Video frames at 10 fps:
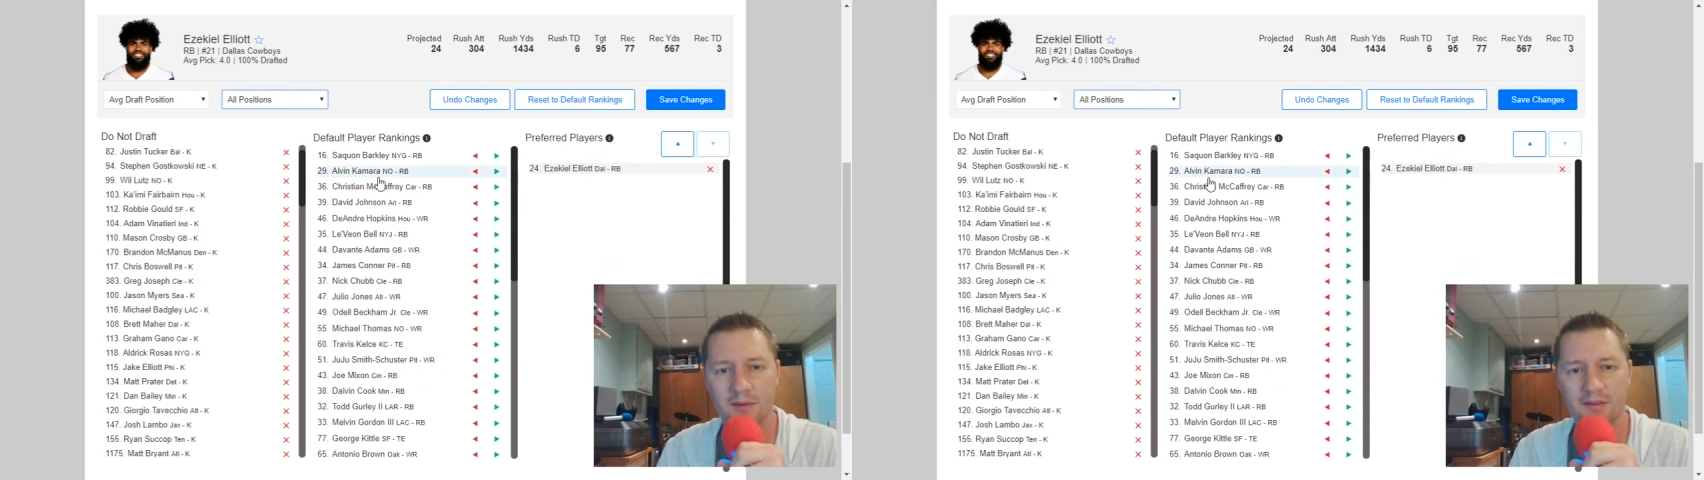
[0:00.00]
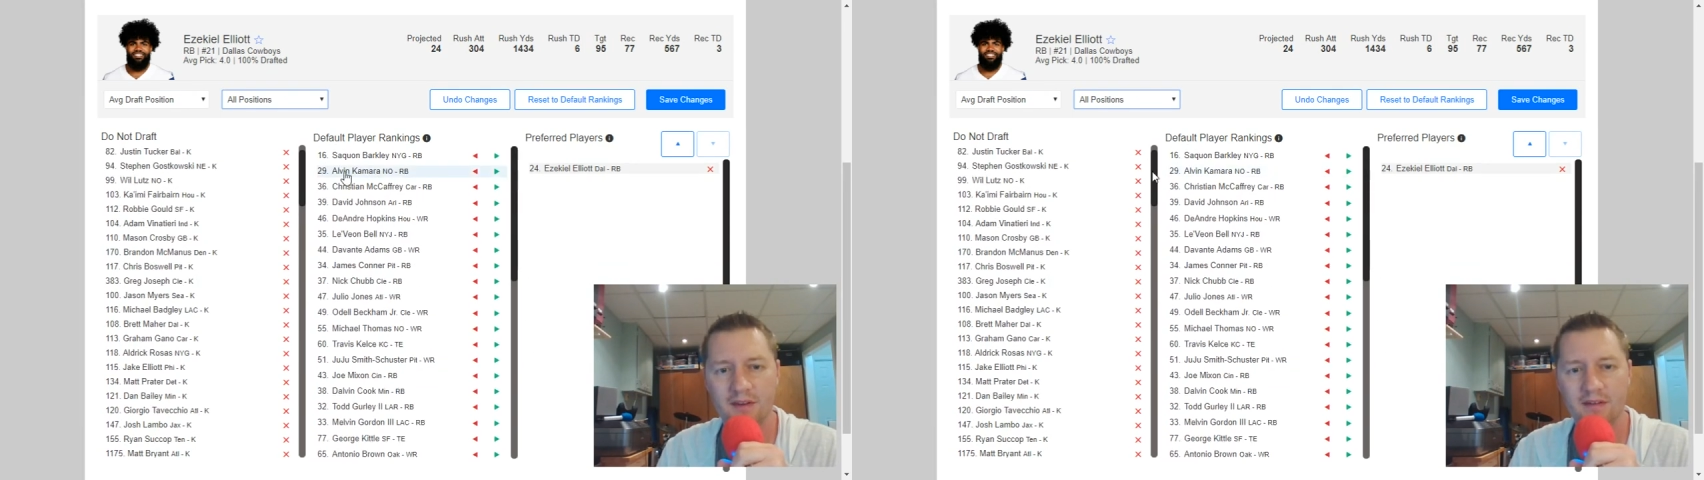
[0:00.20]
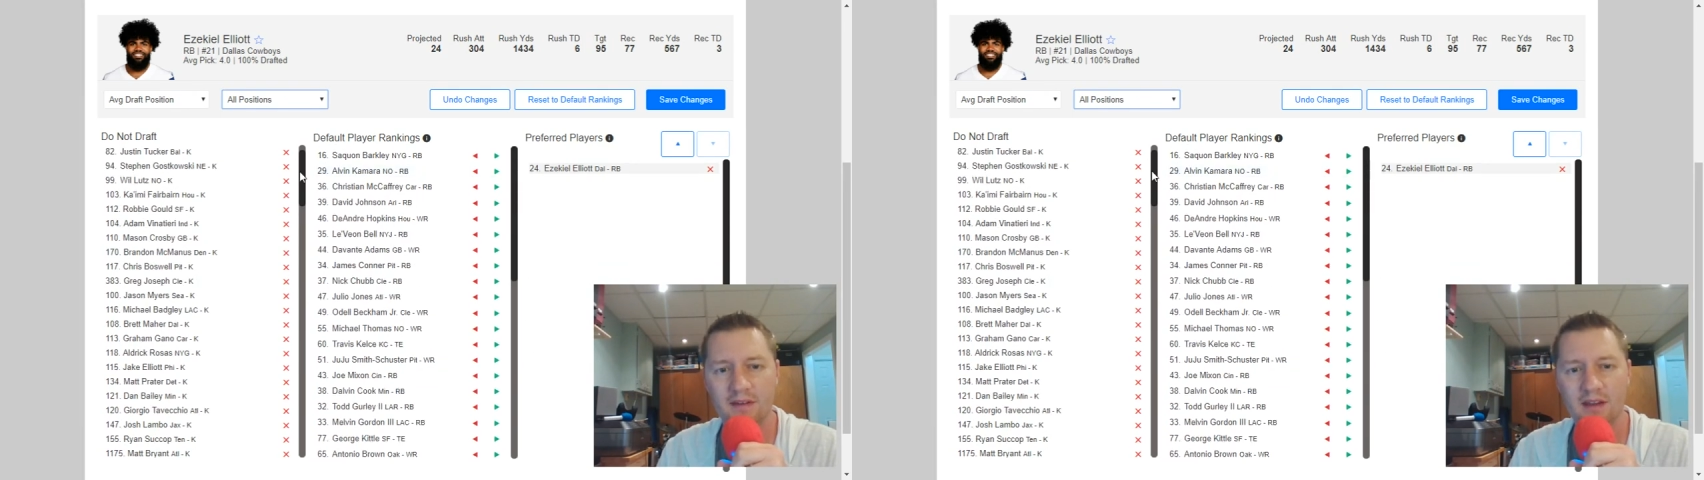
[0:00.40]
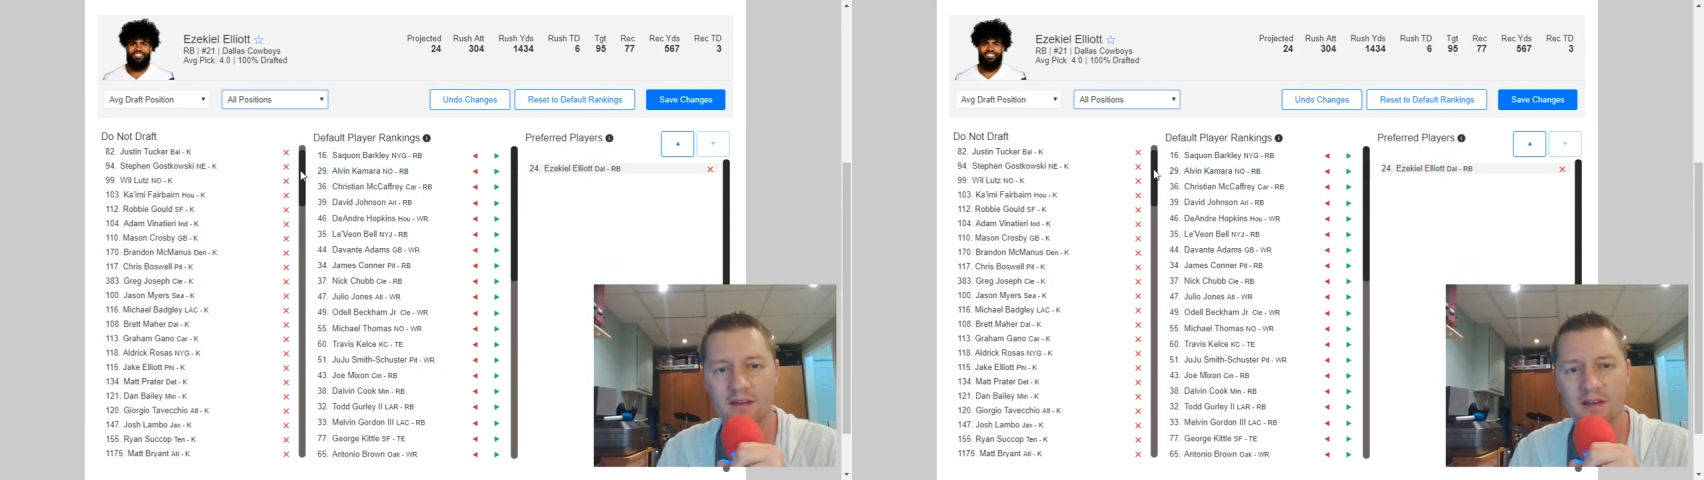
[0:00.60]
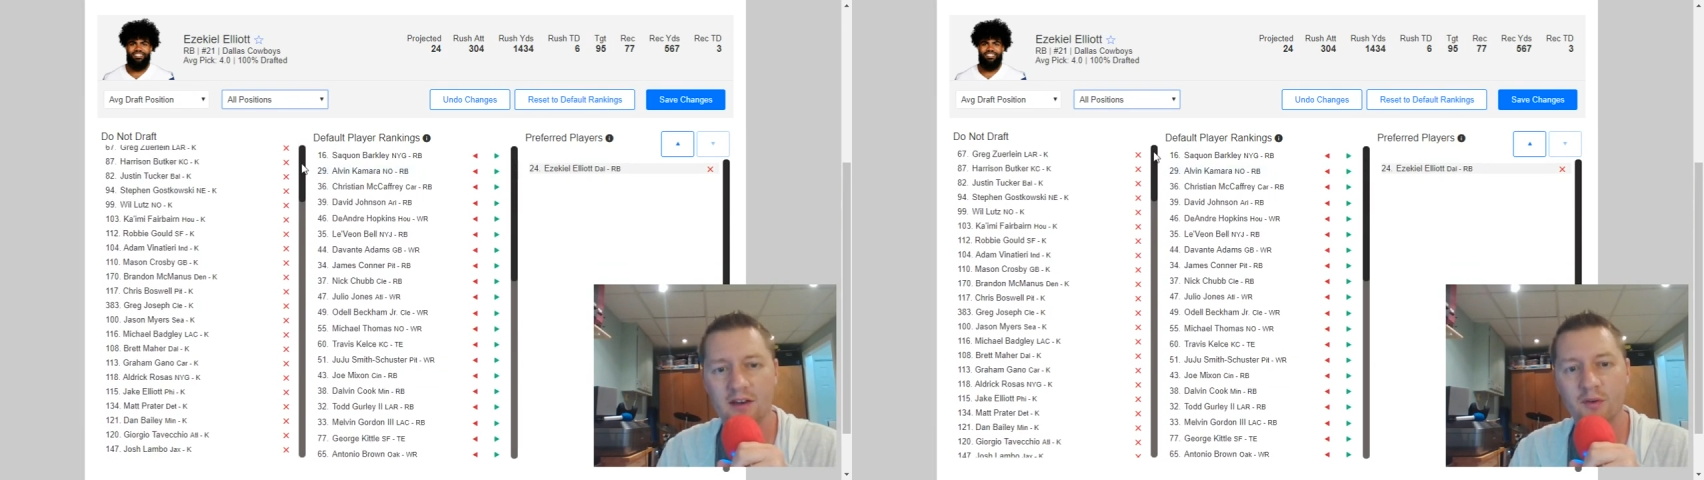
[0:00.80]
this
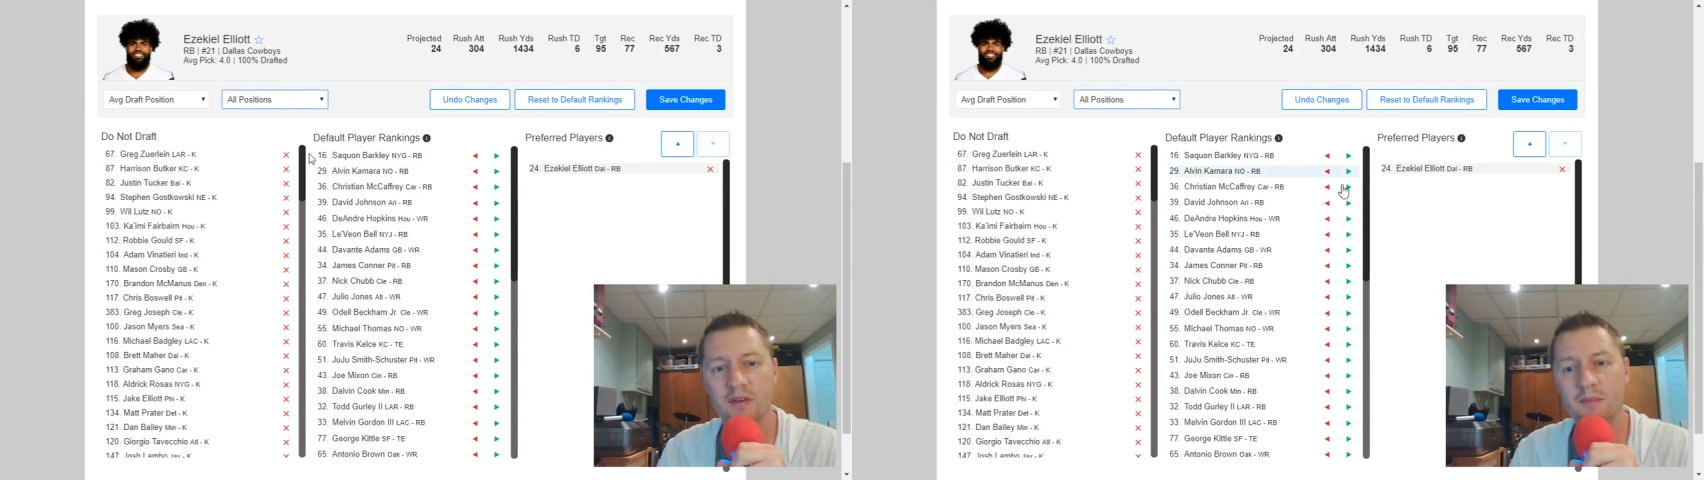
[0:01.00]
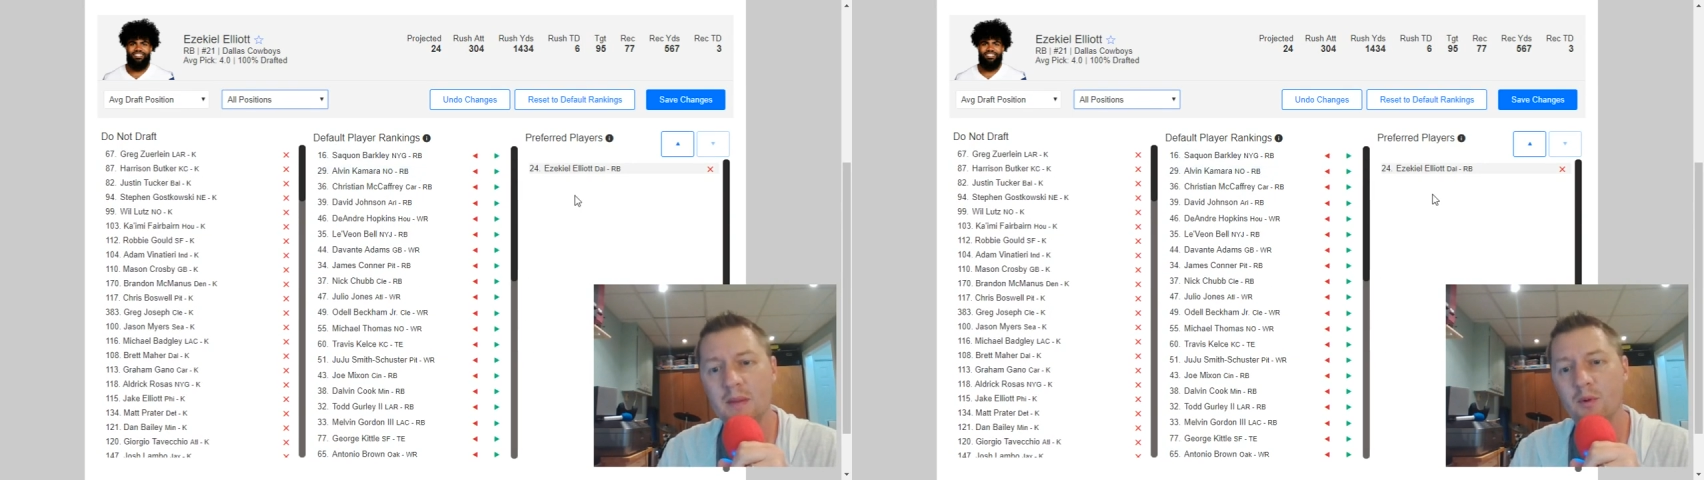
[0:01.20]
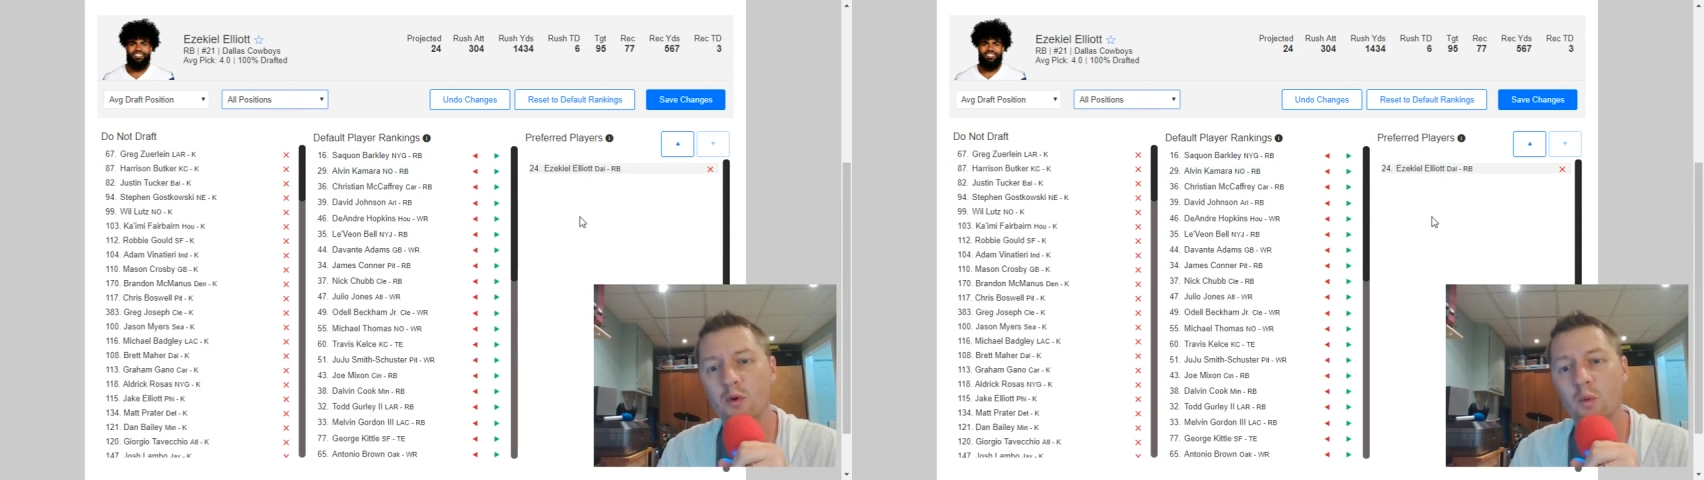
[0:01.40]
is I know some people